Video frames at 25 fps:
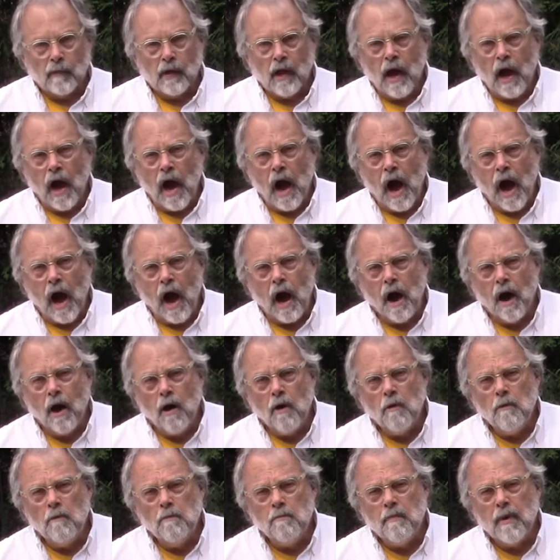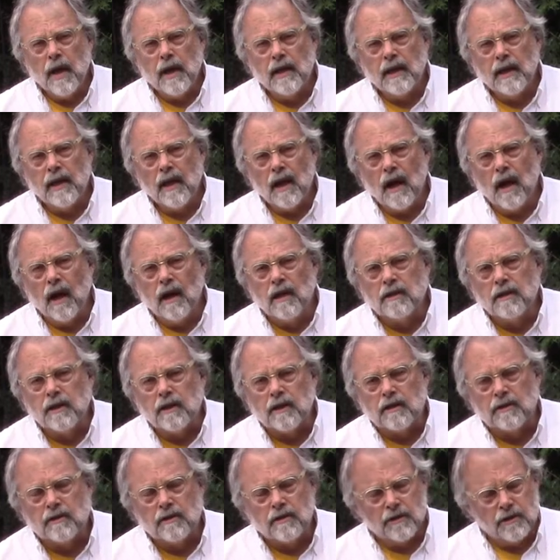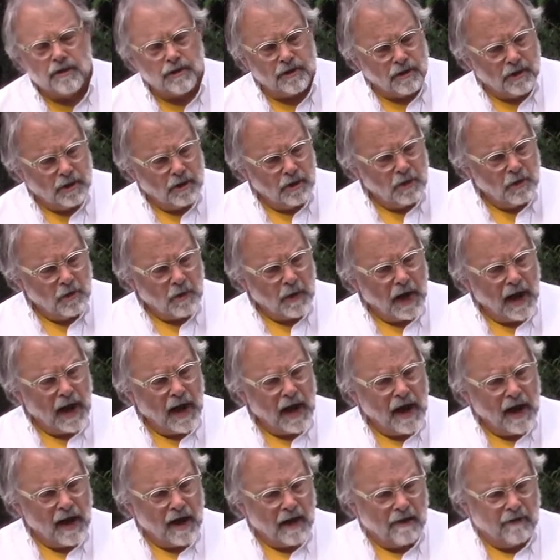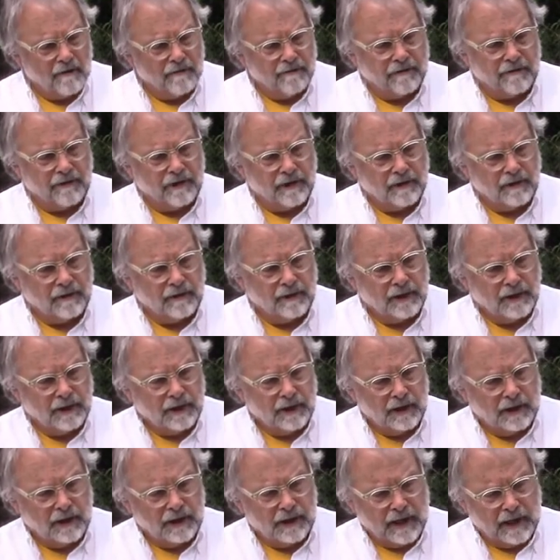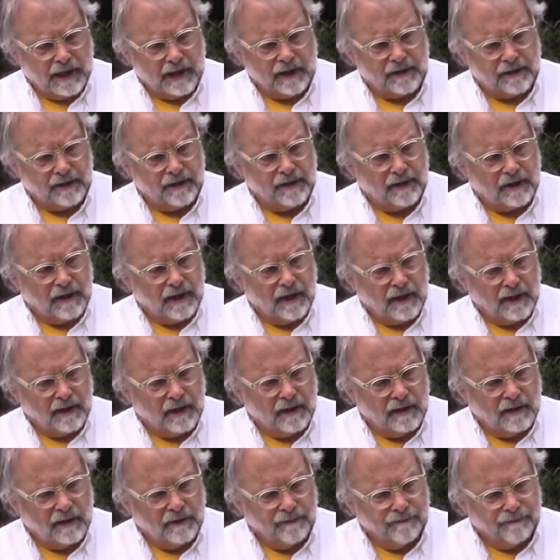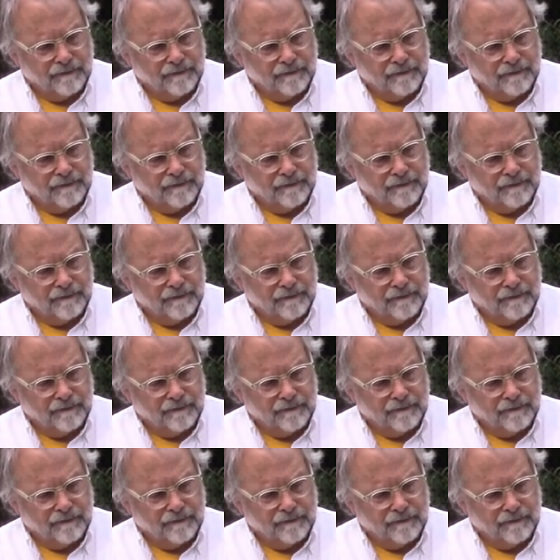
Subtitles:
How many onions do you have? Asked the king.